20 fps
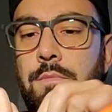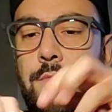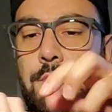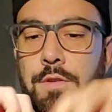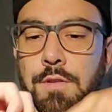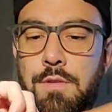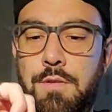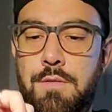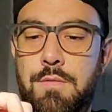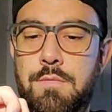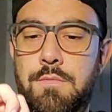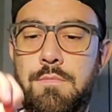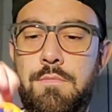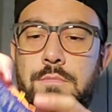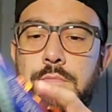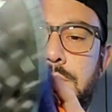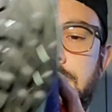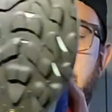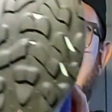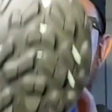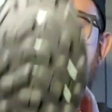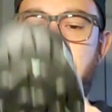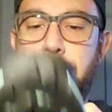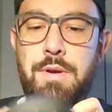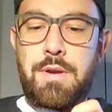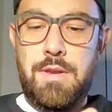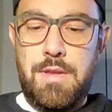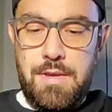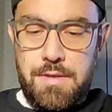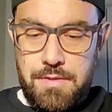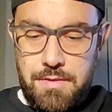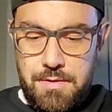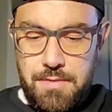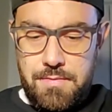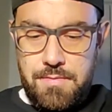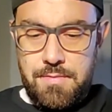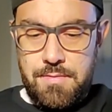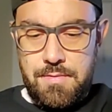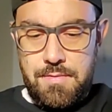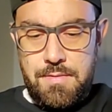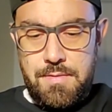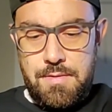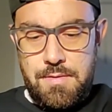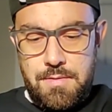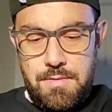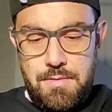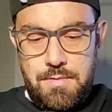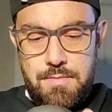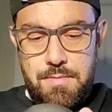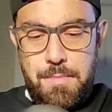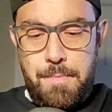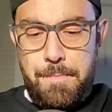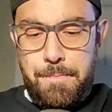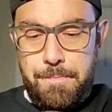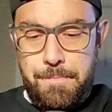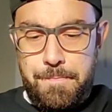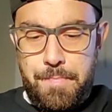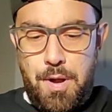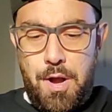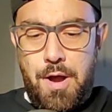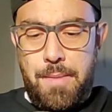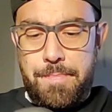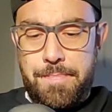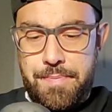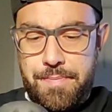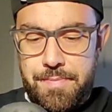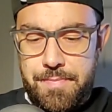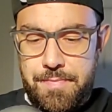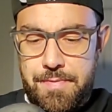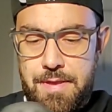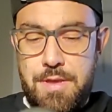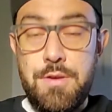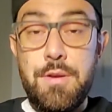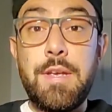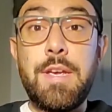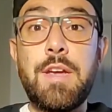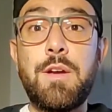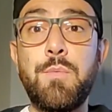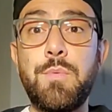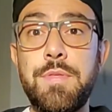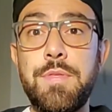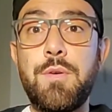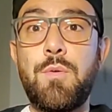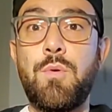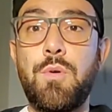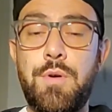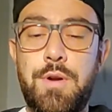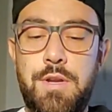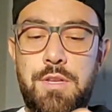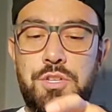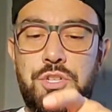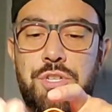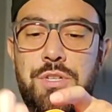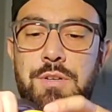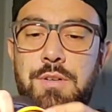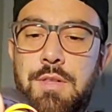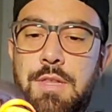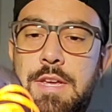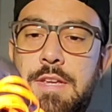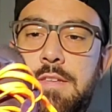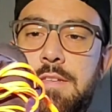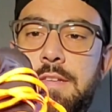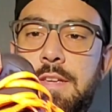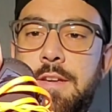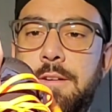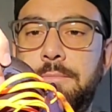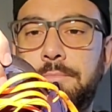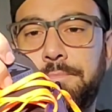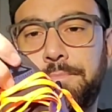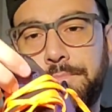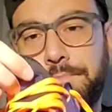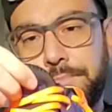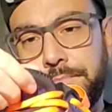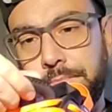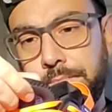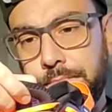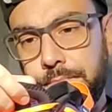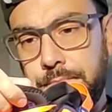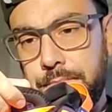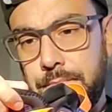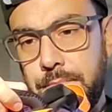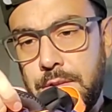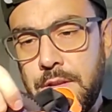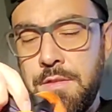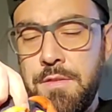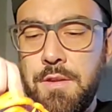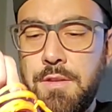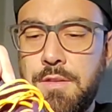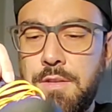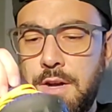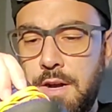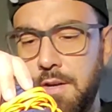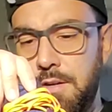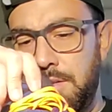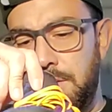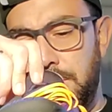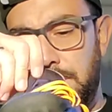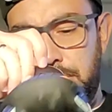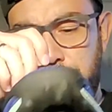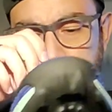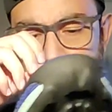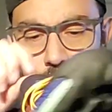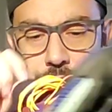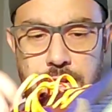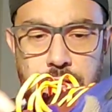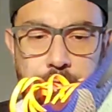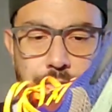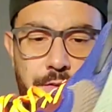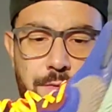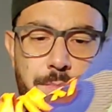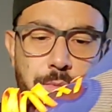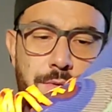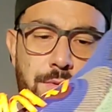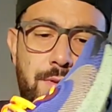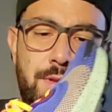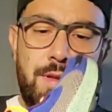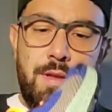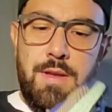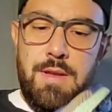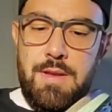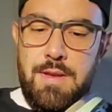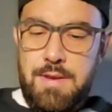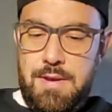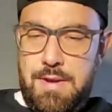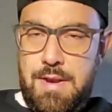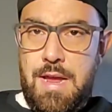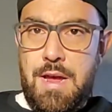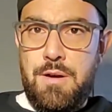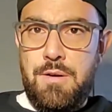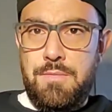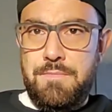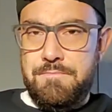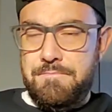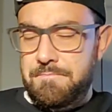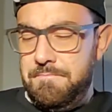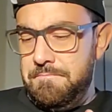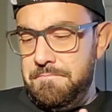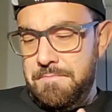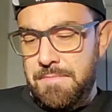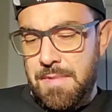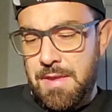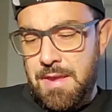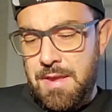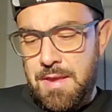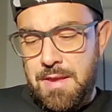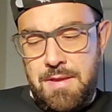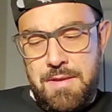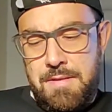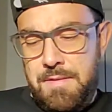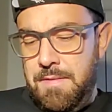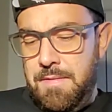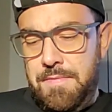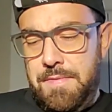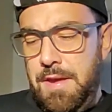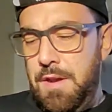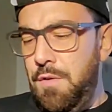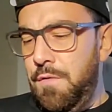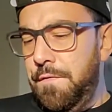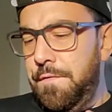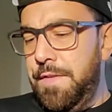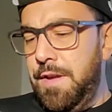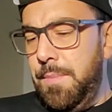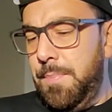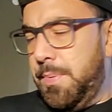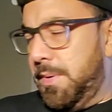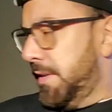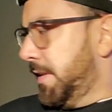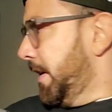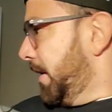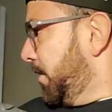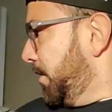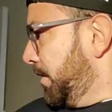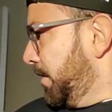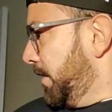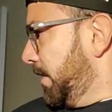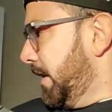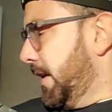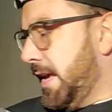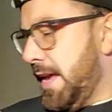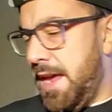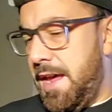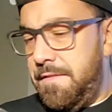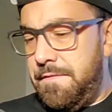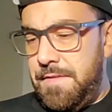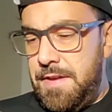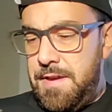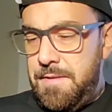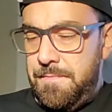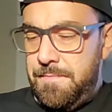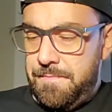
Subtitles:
So I really like the pop that you get with the orange lacing. The tongue looks really comfortable. Now, they don't feel particularly heavy.